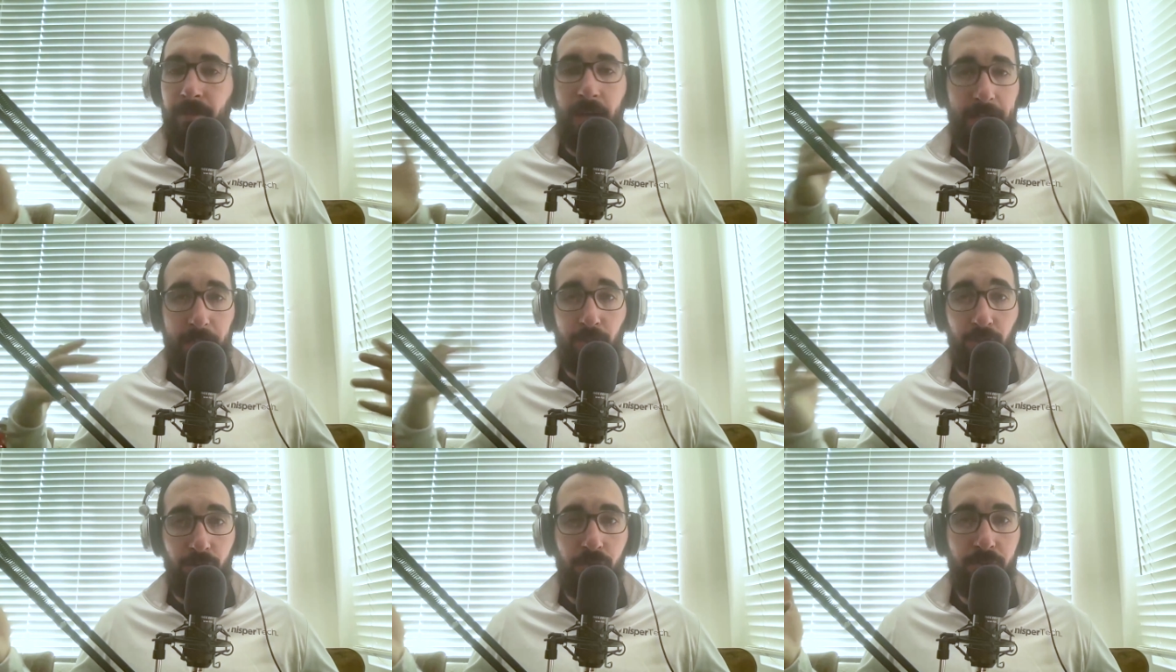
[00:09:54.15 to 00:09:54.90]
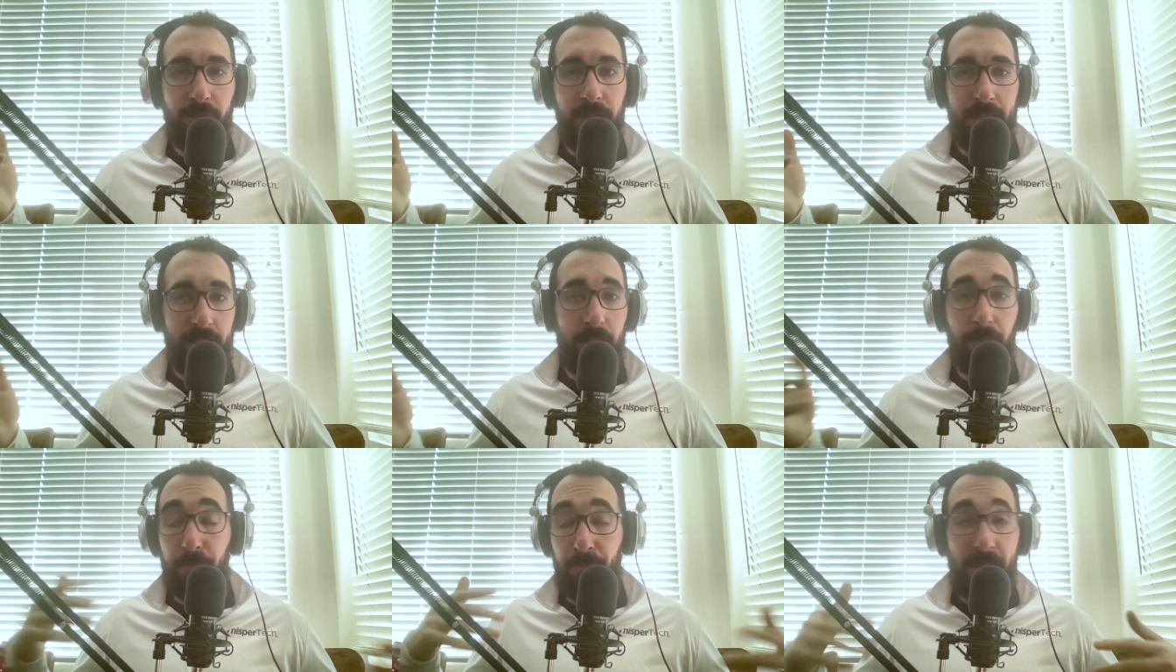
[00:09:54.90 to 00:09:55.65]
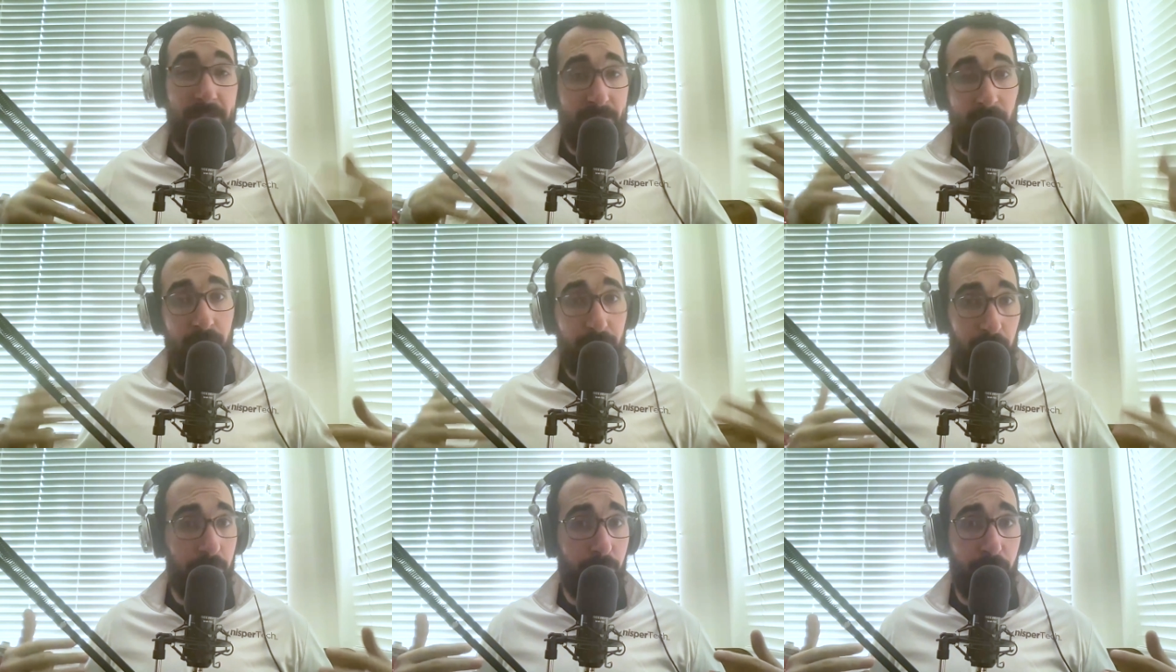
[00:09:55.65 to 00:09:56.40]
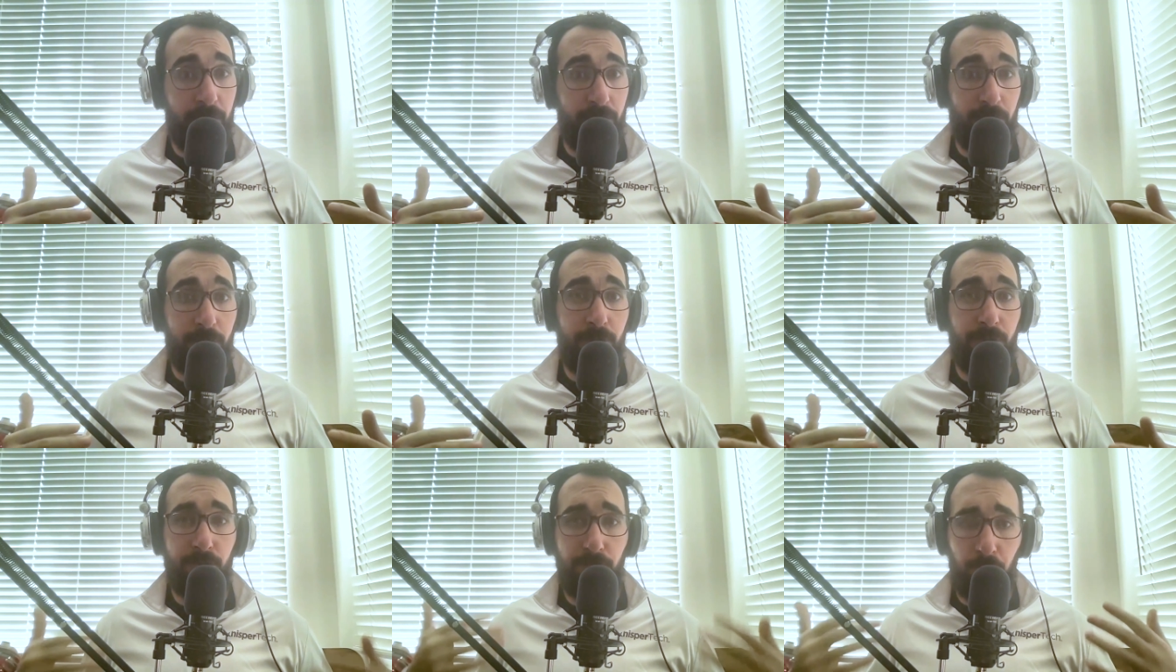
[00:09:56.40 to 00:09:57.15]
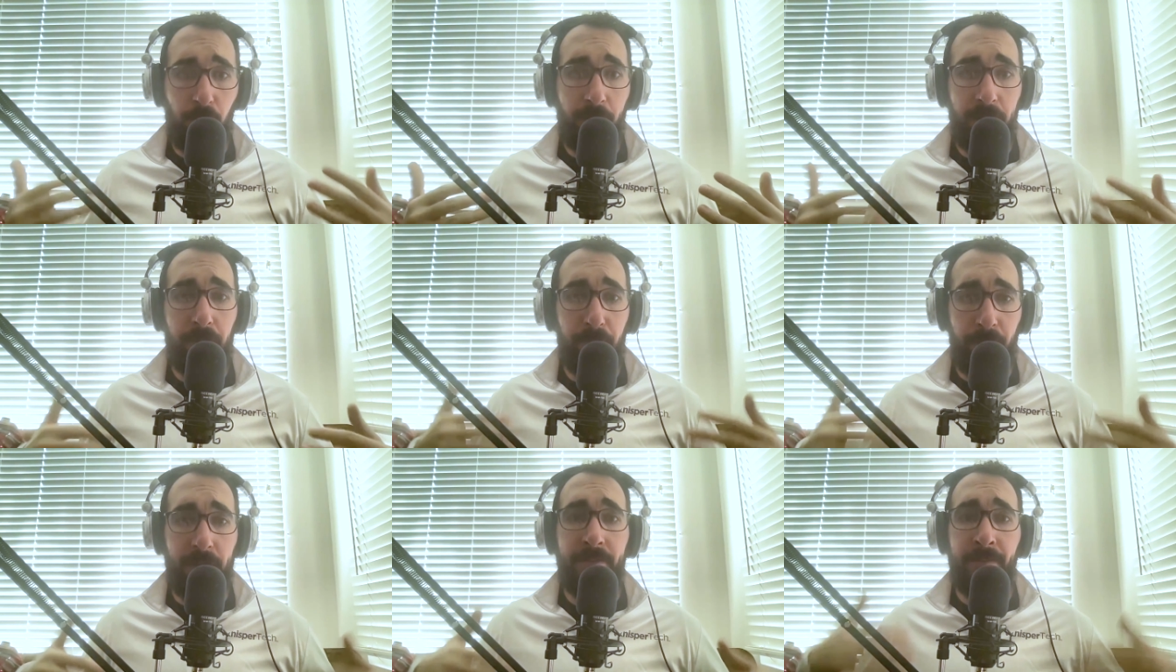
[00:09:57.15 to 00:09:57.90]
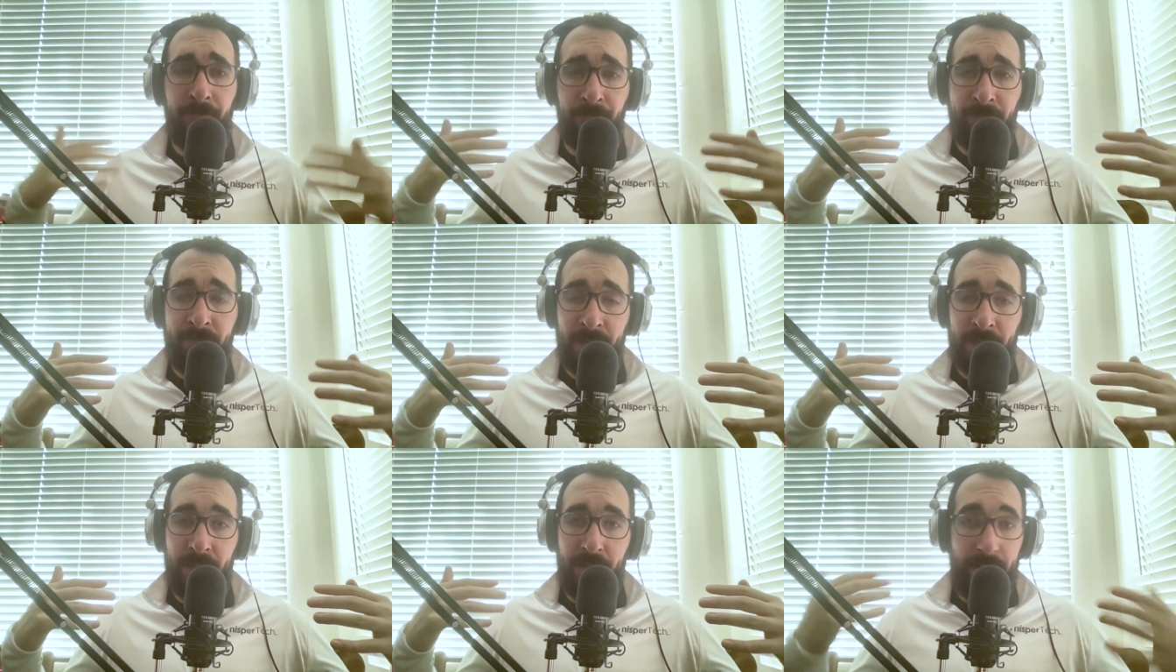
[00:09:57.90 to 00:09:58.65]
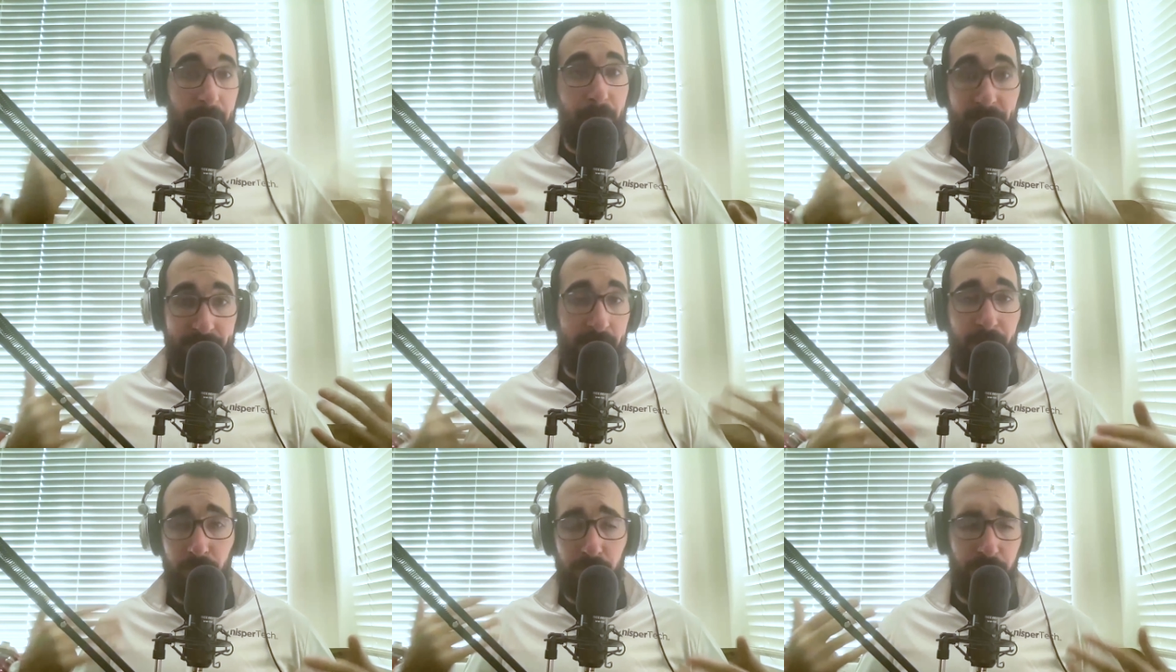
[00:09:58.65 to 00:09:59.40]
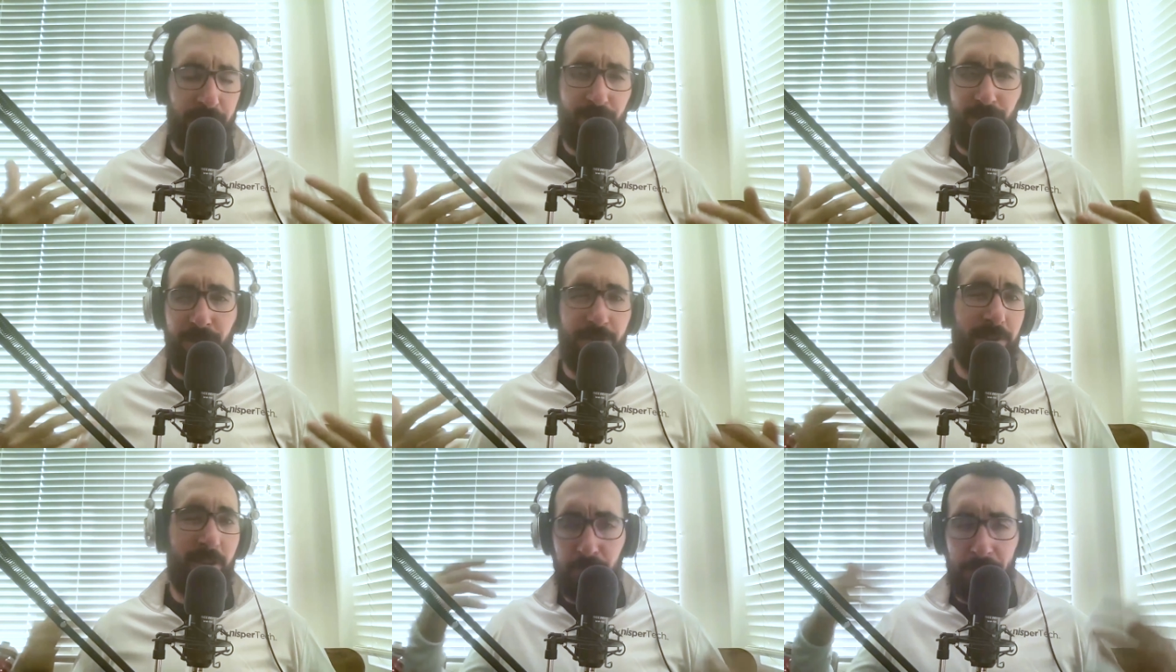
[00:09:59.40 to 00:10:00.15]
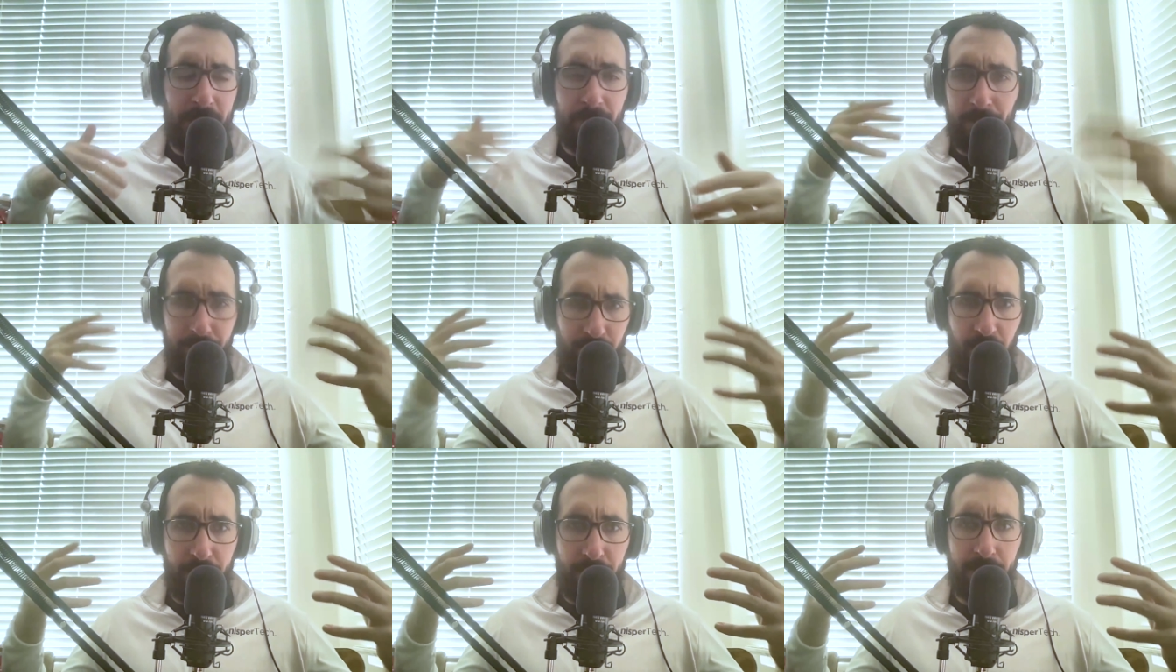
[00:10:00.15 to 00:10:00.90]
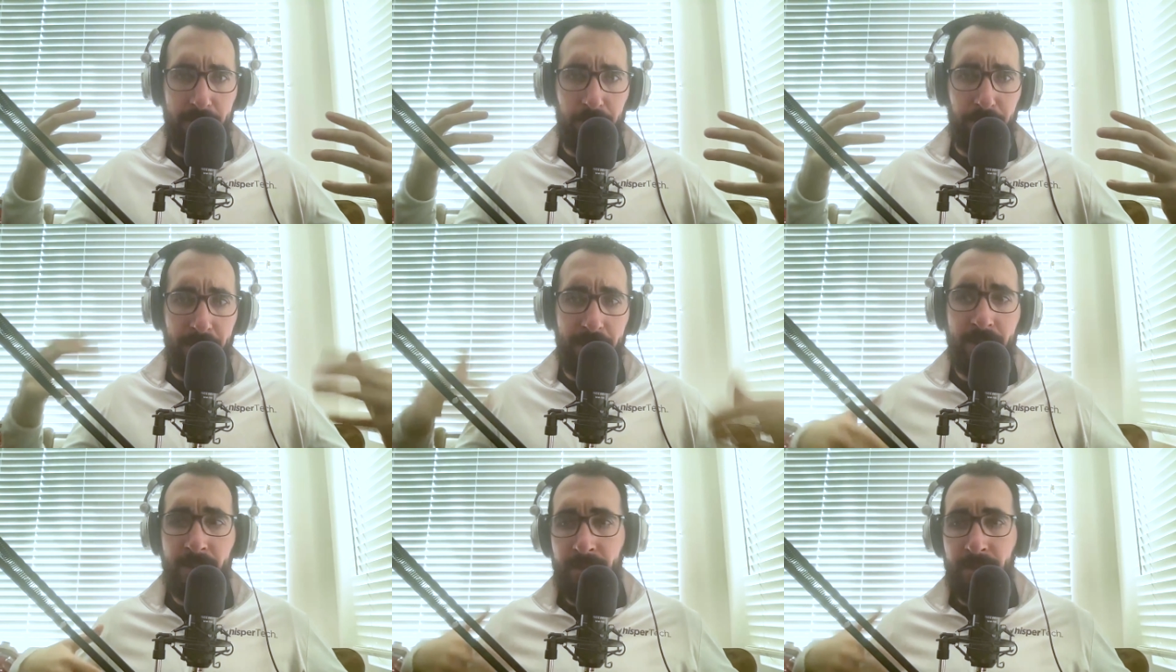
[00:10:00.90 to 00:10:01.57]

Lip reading: I assume they did a base level of research for it, but that base level of research, they spun up the drama a little bit.